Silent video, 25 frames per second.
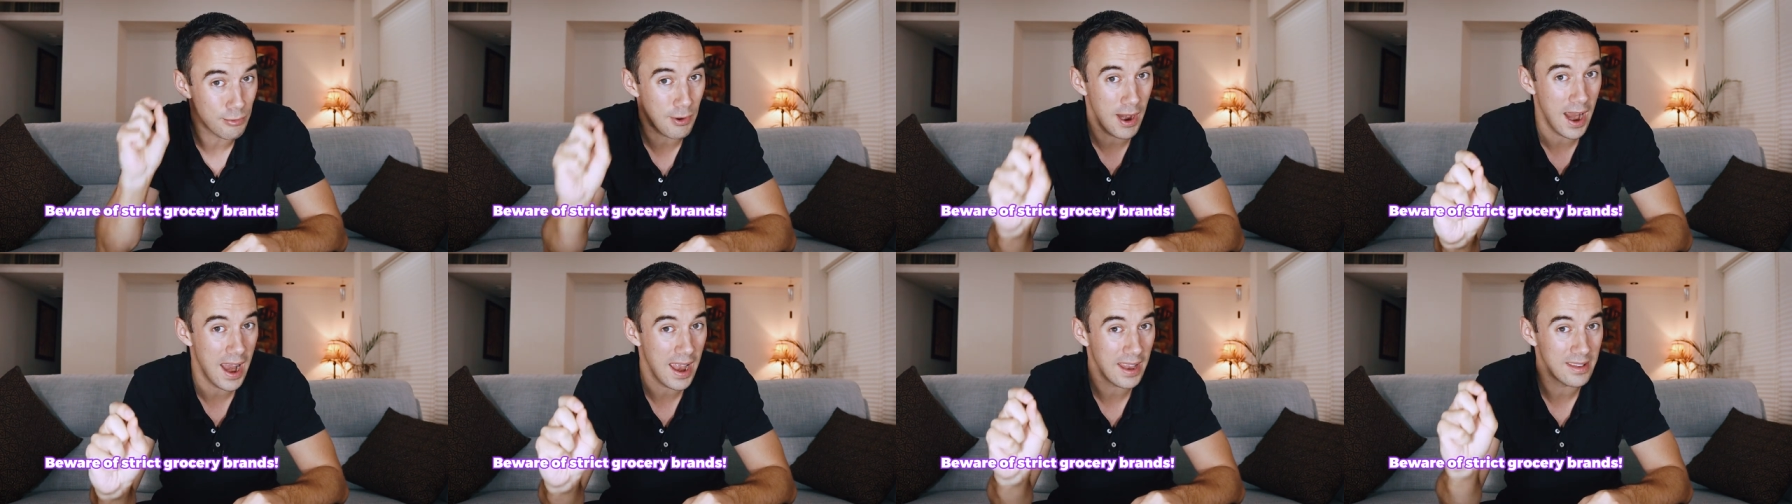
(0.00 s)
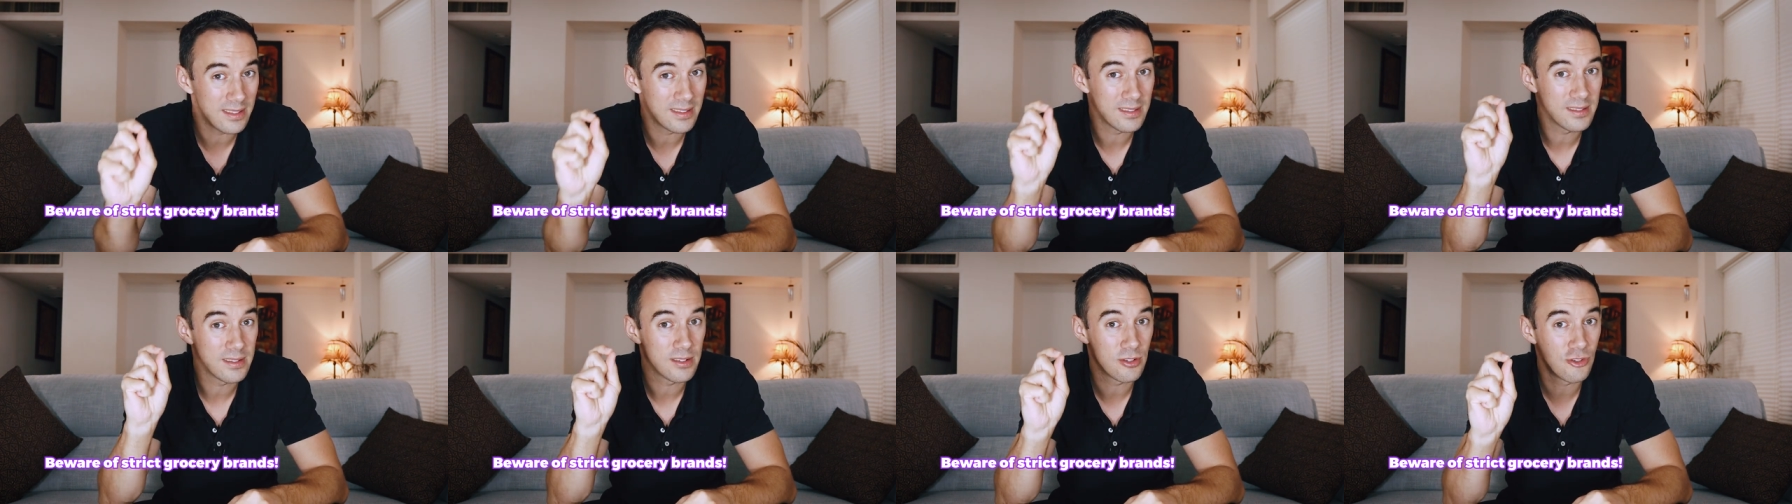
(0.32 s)

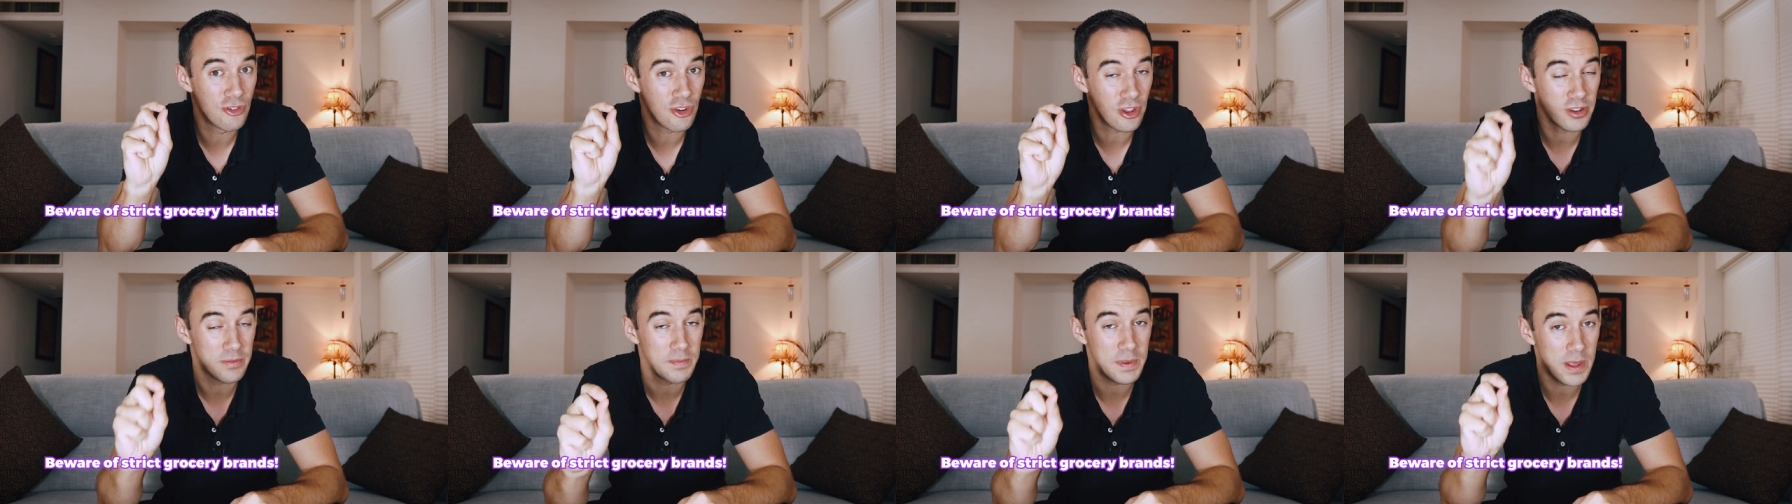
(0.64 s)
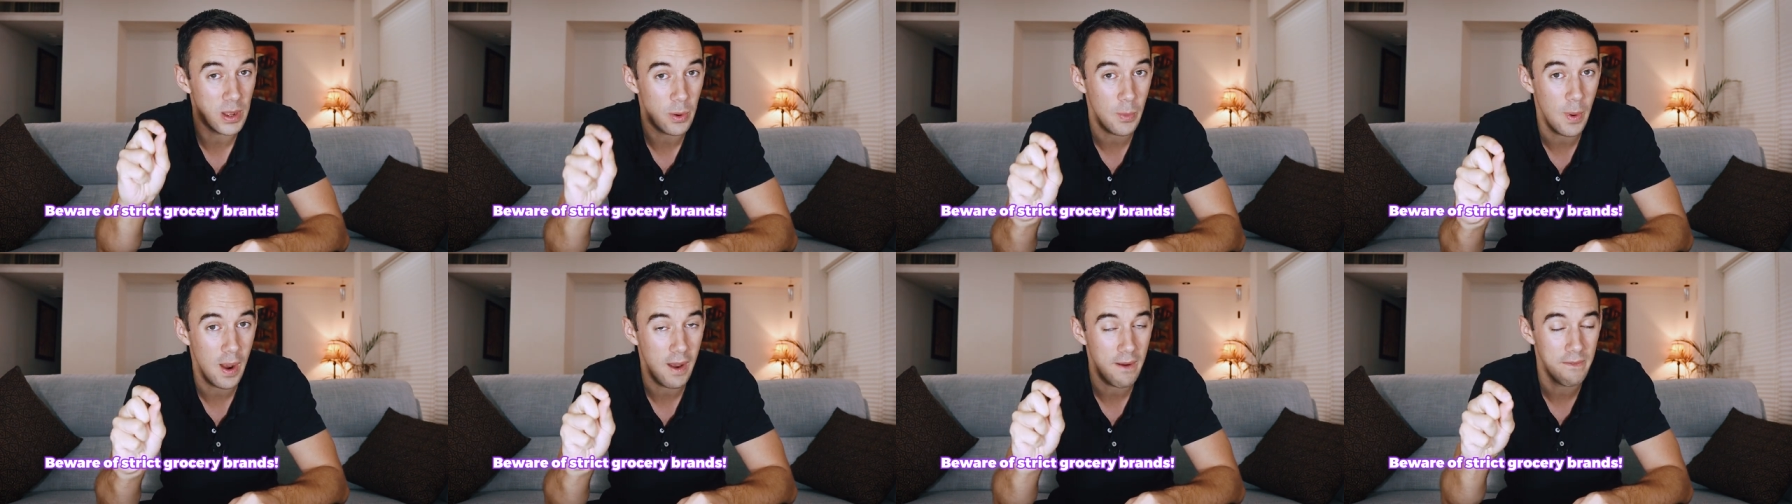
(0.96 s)
brands. Just be
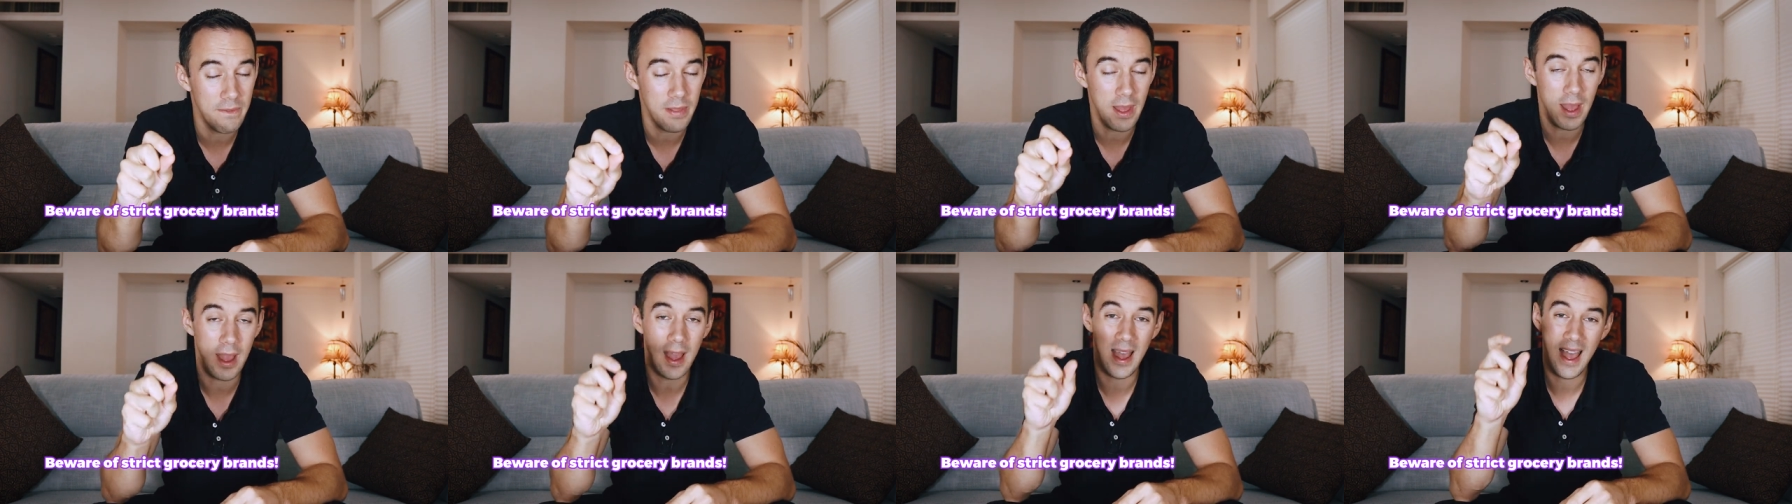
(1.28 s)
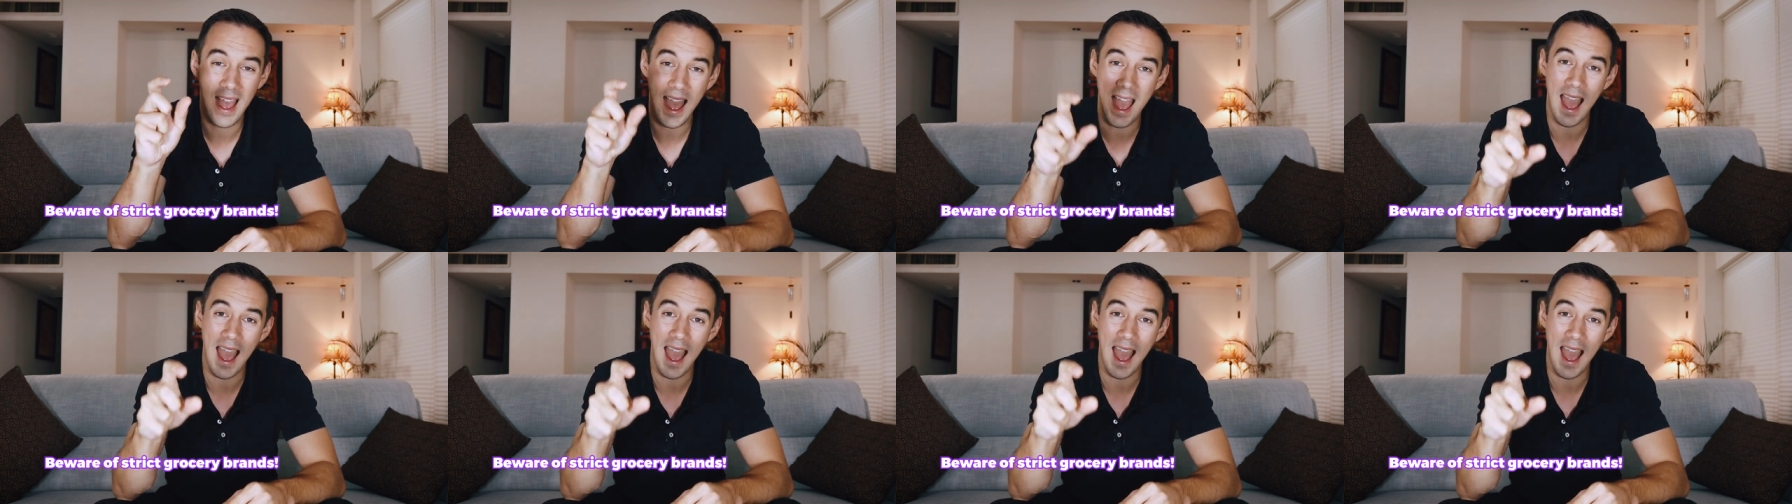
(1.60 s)
aware of that.